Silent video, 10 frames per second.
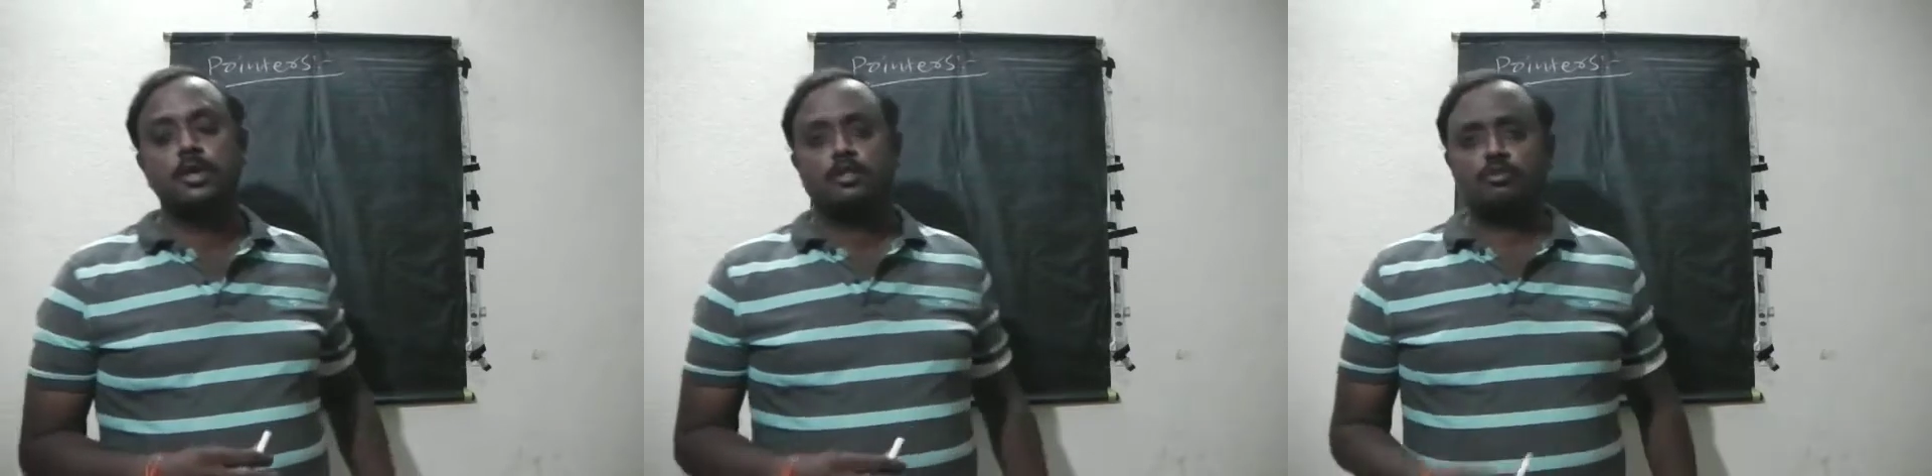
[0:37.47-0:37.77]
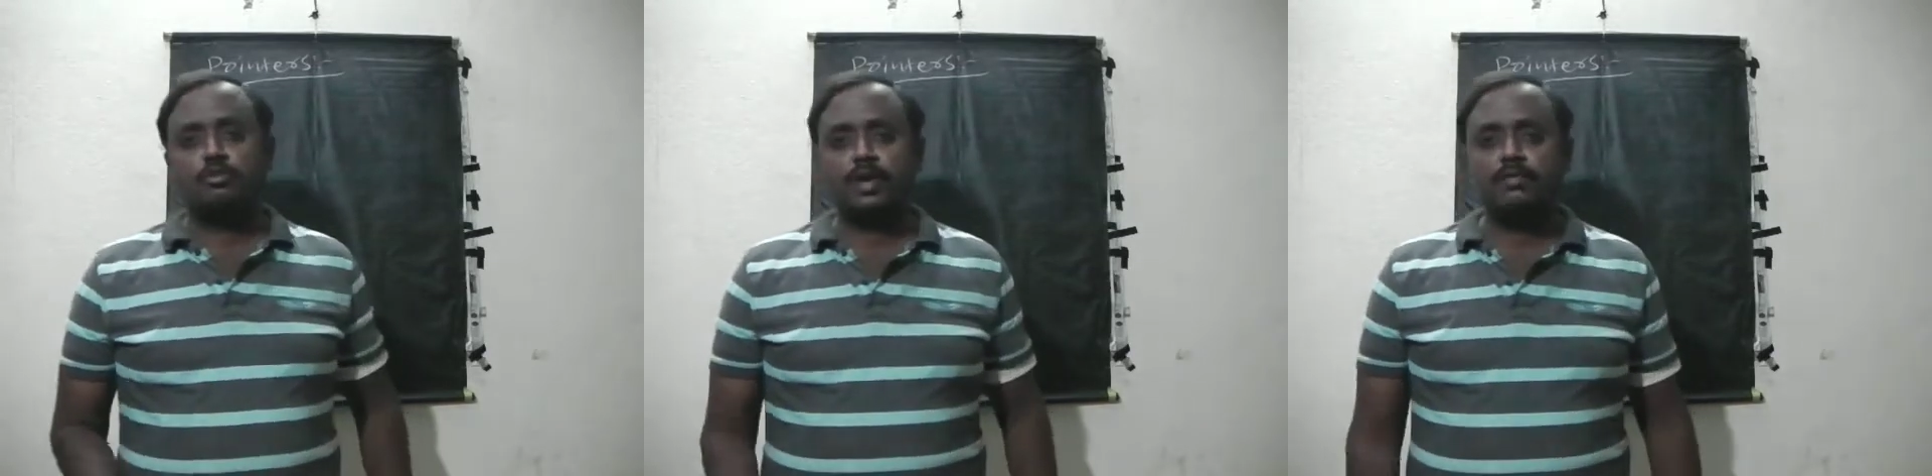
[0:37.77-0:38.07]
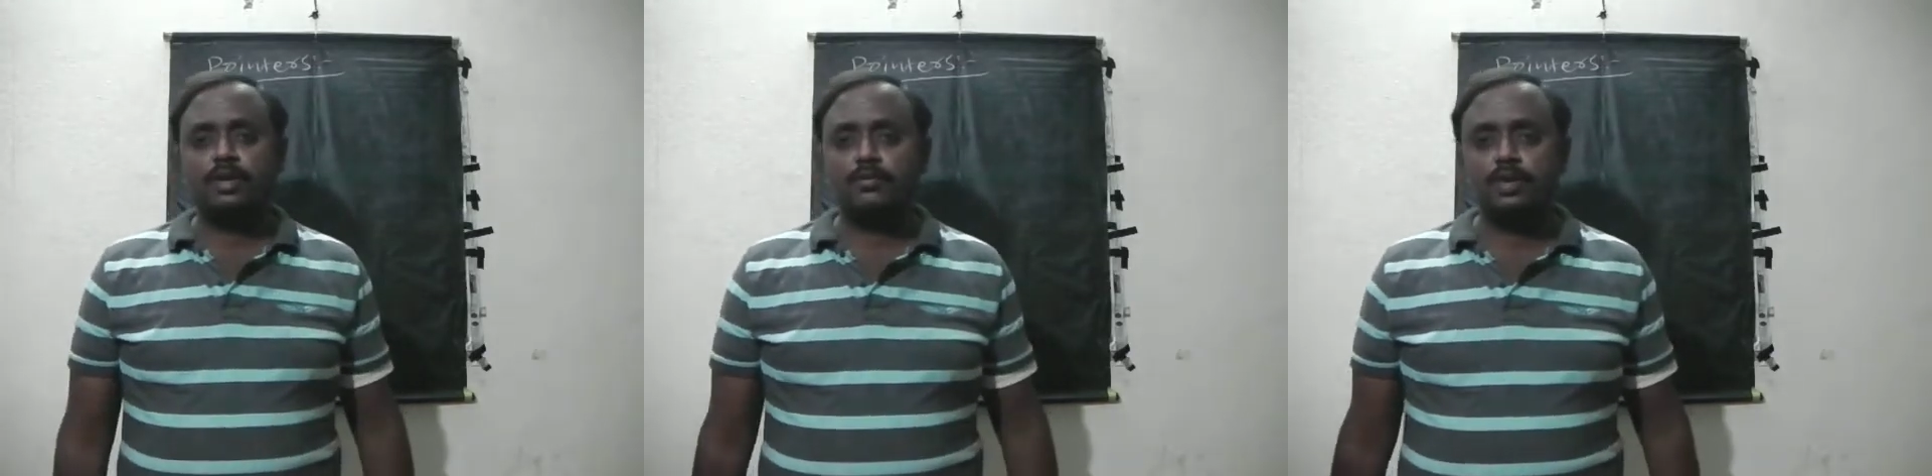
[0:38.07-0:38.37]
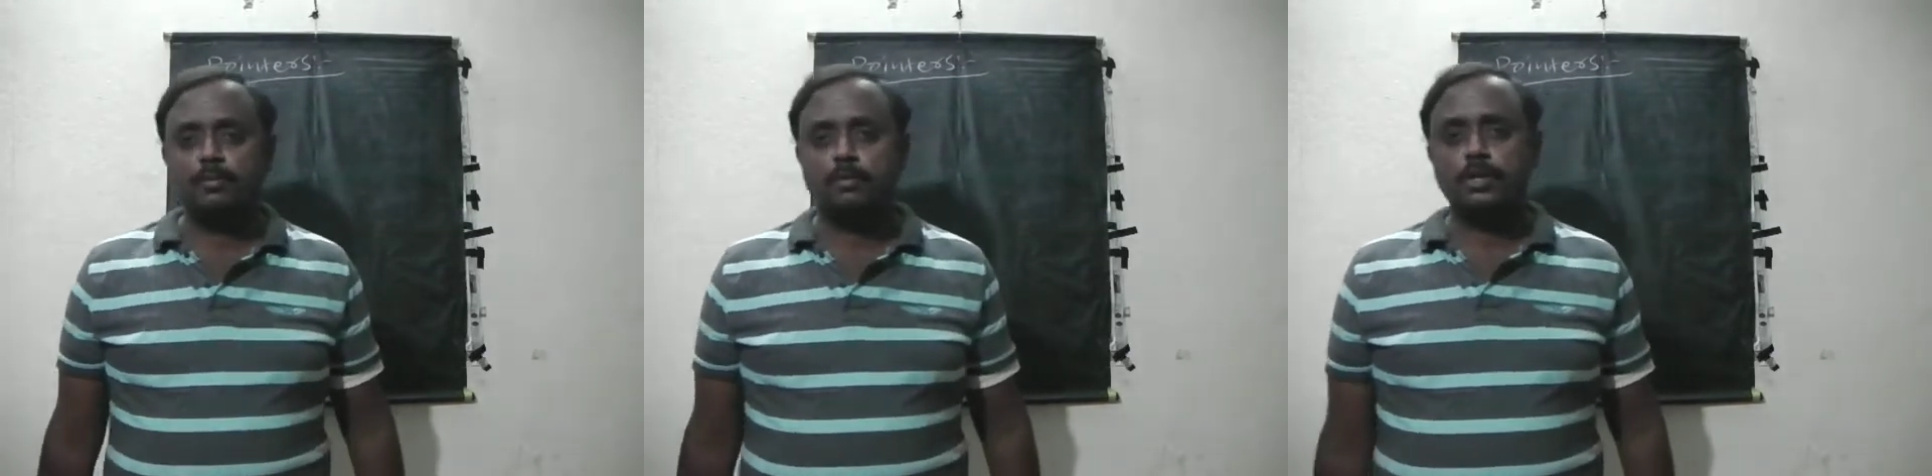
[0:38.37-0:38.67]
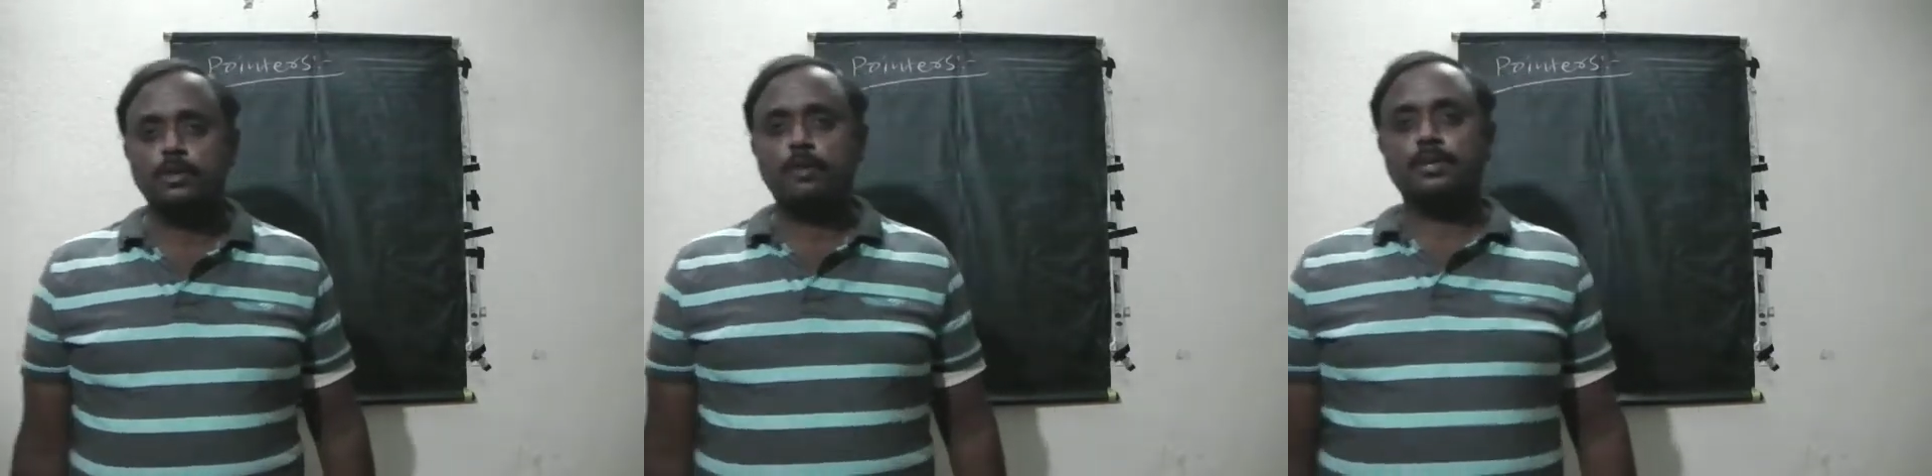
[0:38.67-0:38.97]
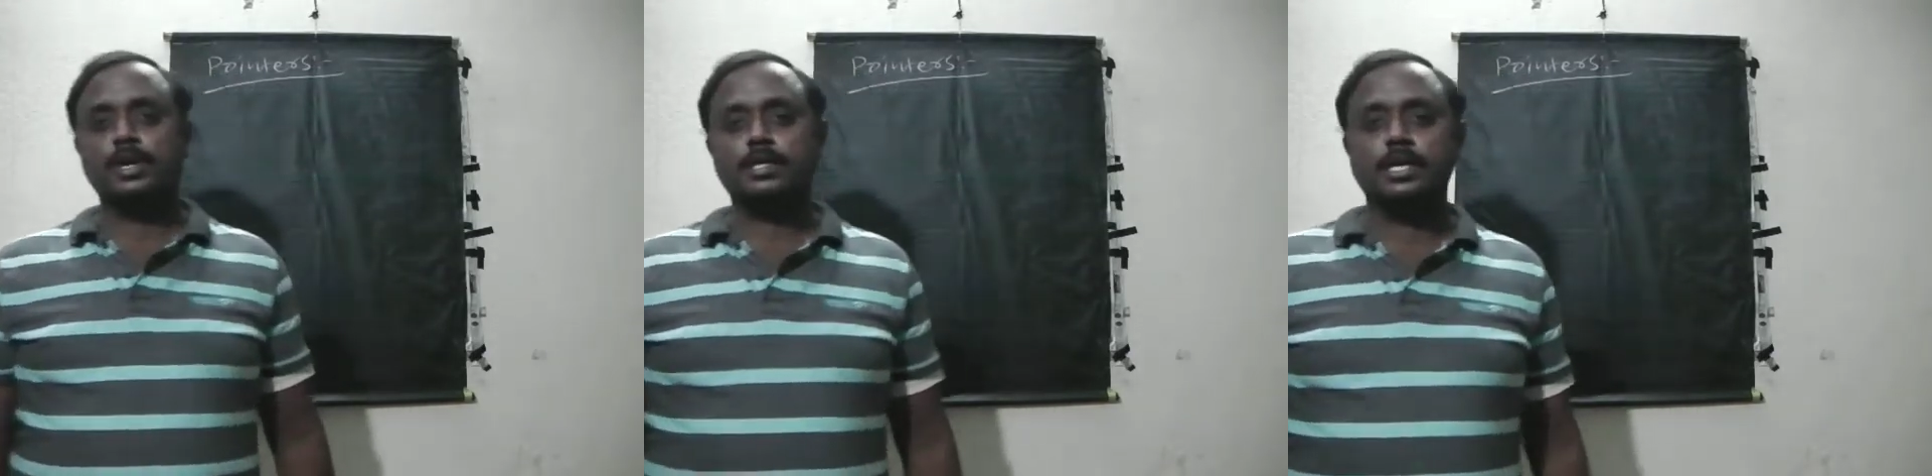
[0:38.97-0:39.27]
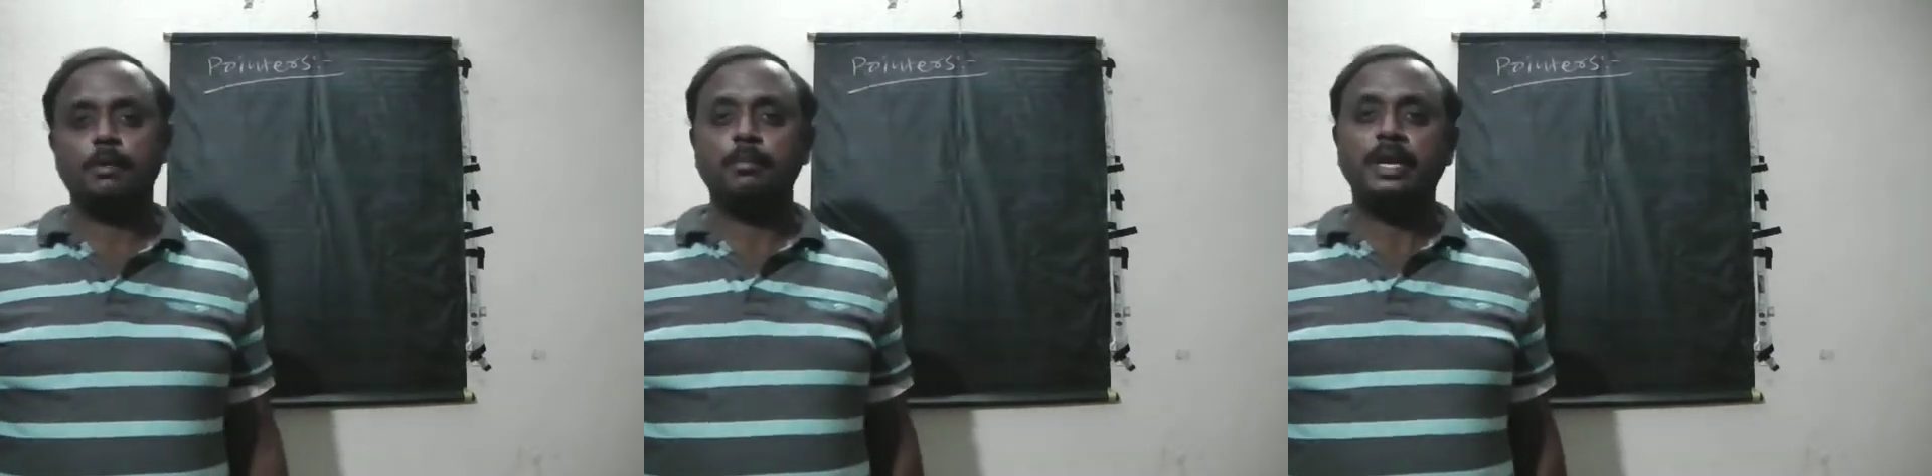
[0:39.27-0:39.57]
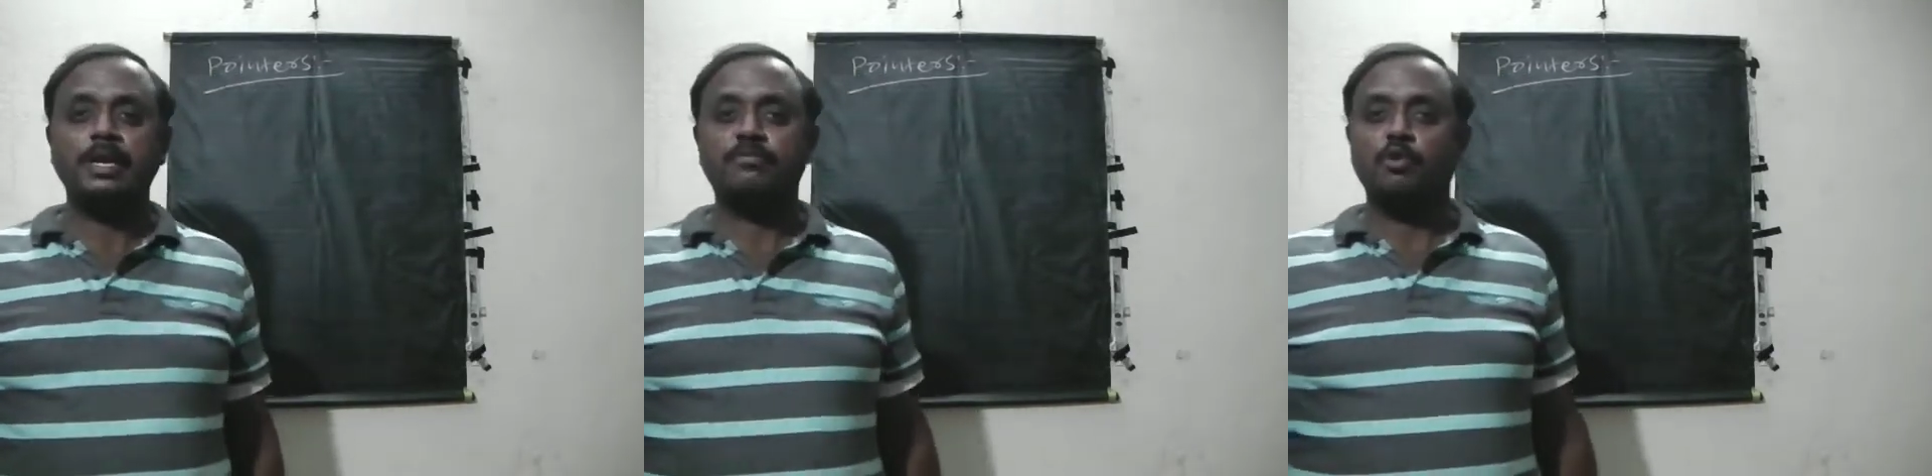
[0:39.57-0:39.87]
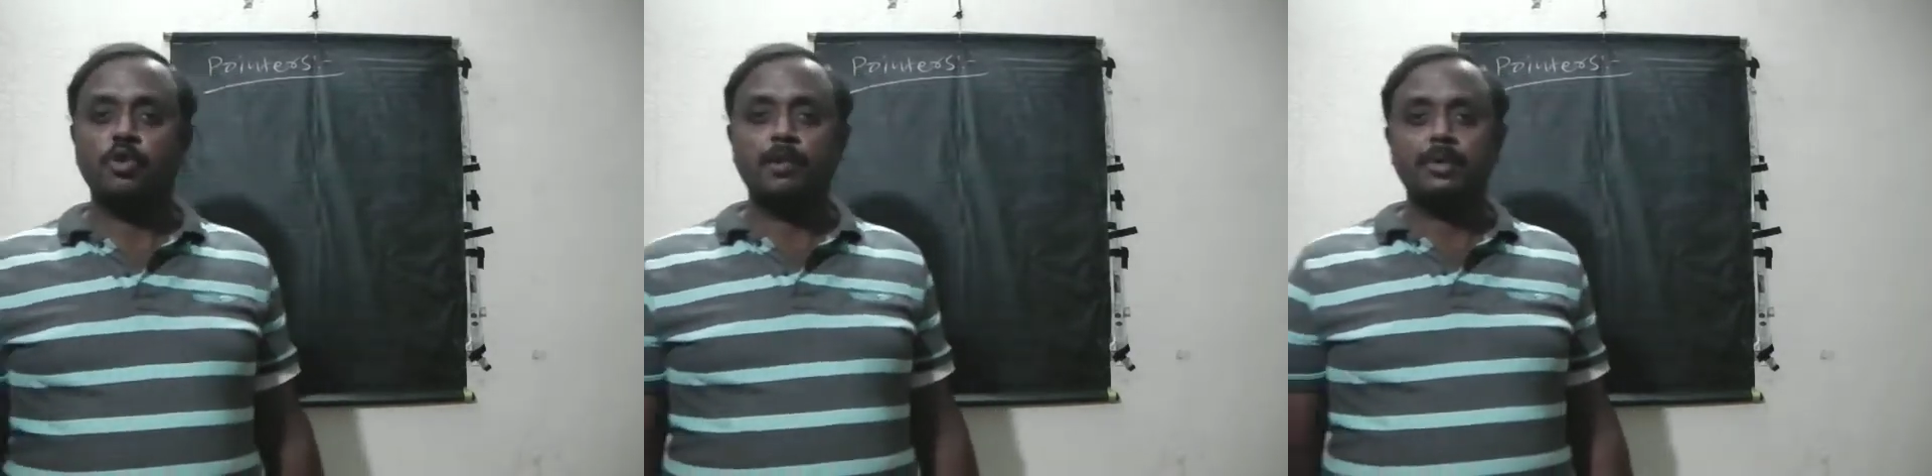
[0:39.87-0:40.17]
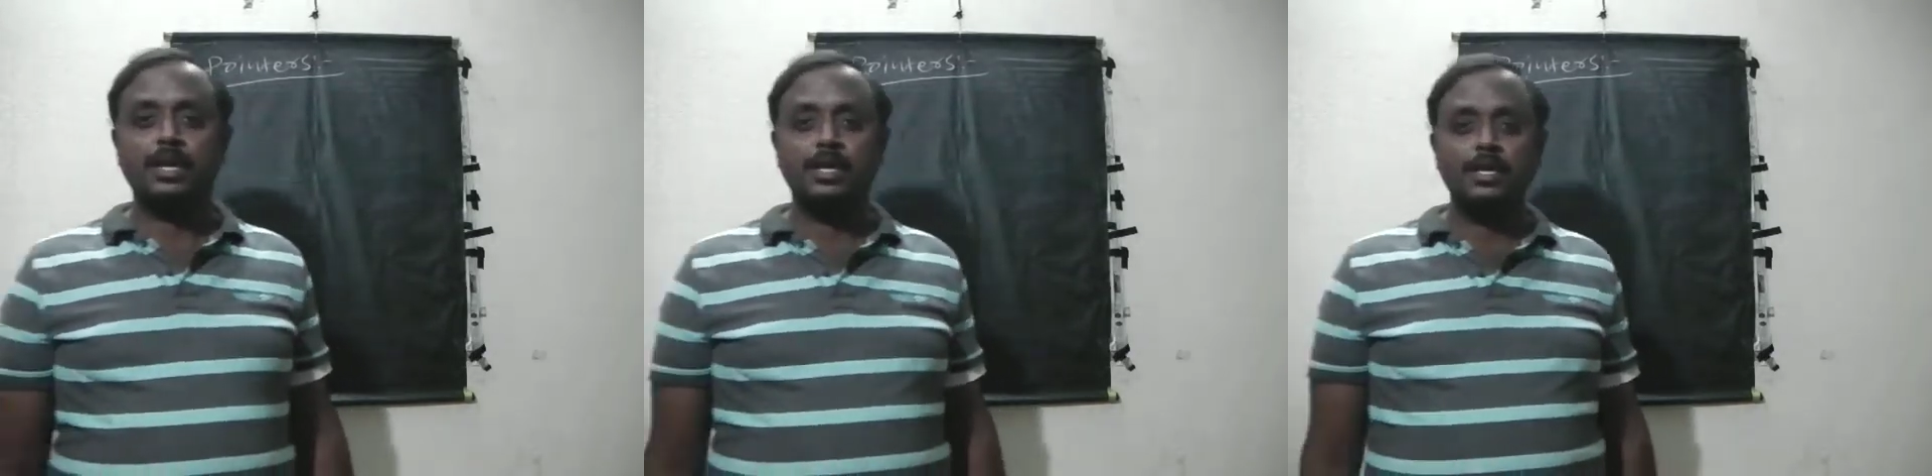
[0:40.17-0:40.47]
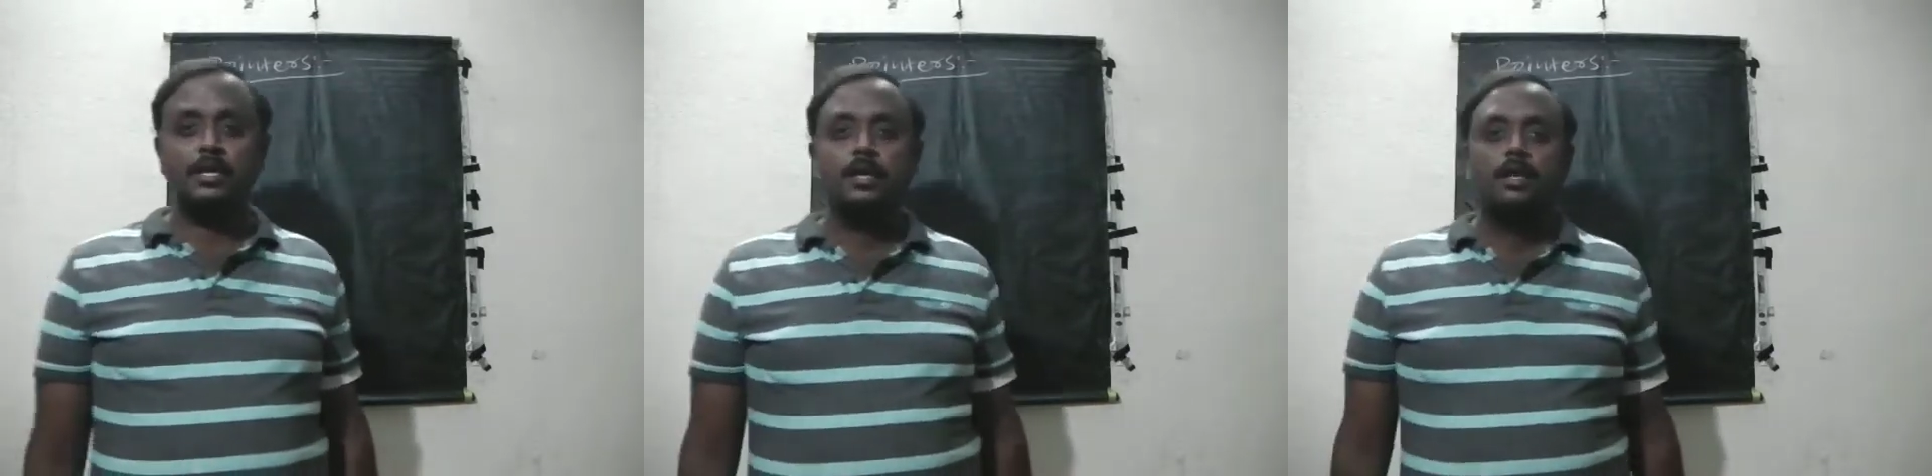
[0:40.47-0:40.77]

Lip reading: So very important topic actually, be it a programmatically.